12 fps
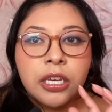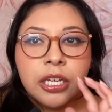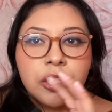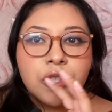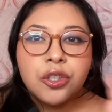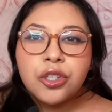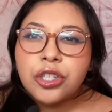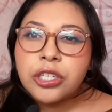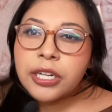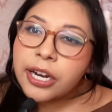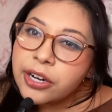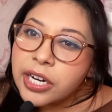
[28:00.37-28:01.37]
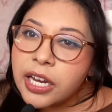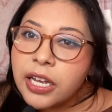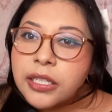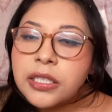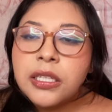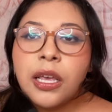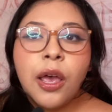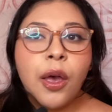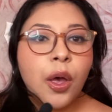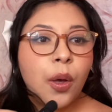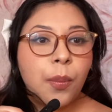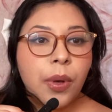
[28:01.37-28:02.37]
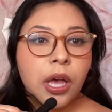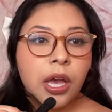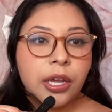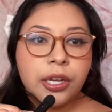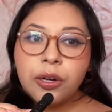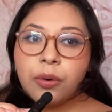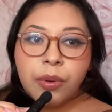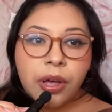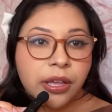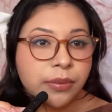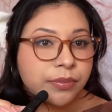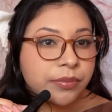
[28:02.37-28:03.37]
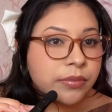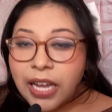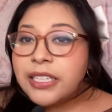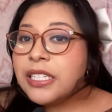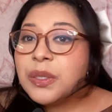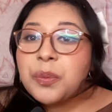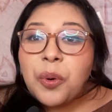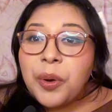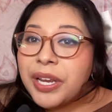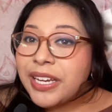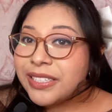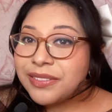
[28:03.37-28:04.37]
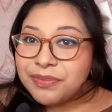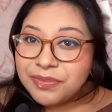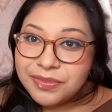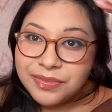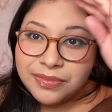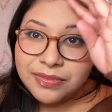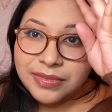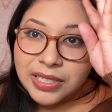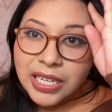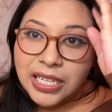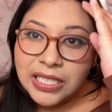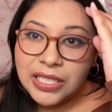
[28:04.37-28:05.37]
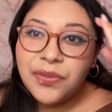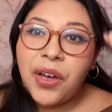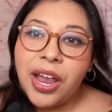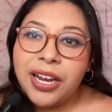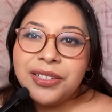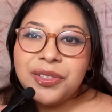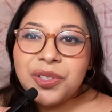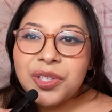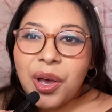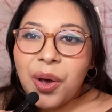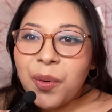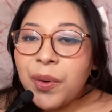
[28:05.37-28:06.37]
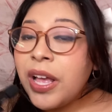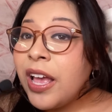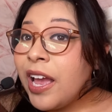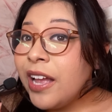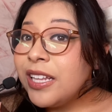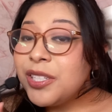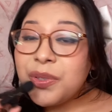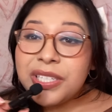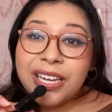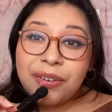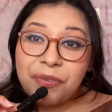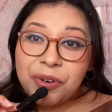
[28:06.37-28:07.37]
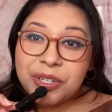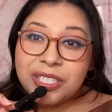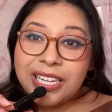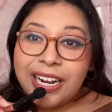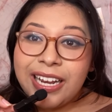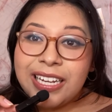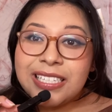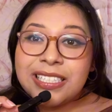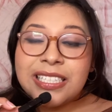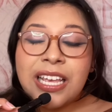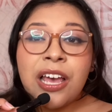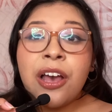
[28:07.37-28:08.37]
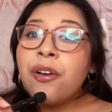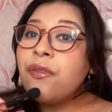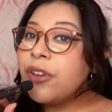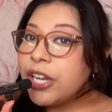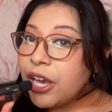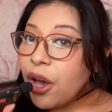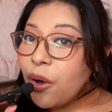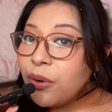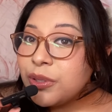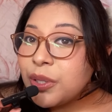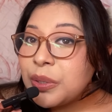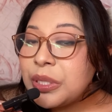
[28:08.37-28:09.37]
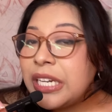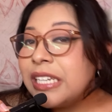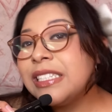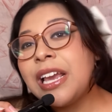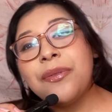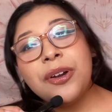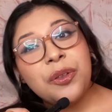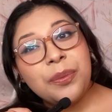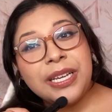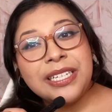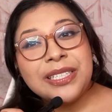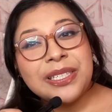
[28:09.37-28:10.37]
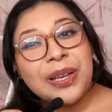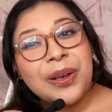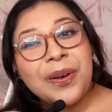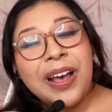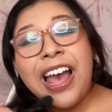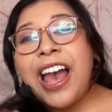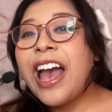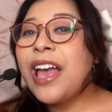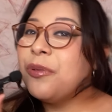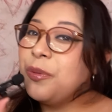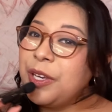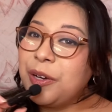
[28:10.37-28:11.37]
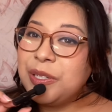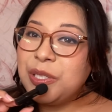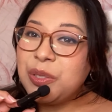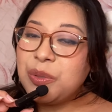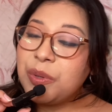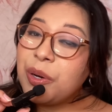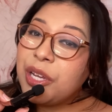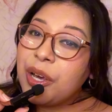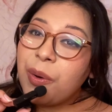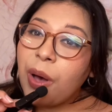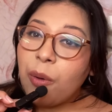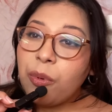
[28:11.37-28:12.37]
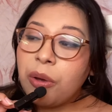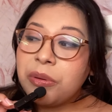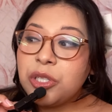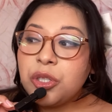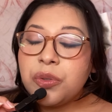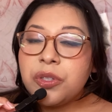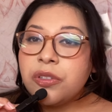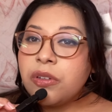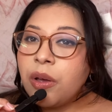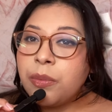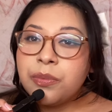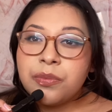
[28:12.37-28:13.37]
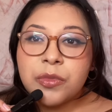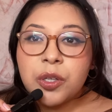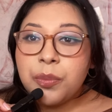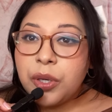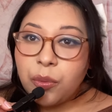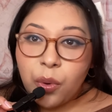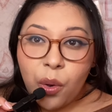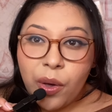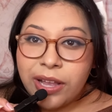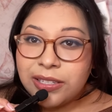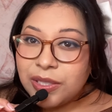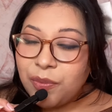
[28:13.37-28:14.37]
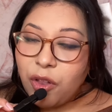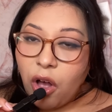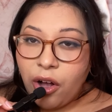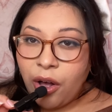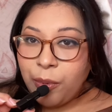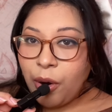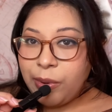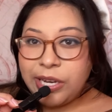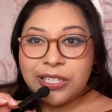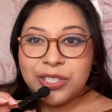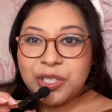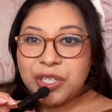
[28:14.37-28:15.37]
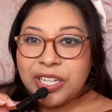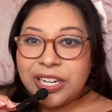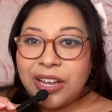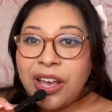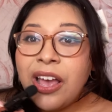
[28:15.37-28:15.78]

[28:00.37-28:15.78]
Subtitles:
in certain areas, but you know what? At this point, it's fine. So that's really it for today's video. So today's Get Rid of Me. So I will be going to the rodeo. I'll probably shoot some b-roll and some vlog. I'll probably insert it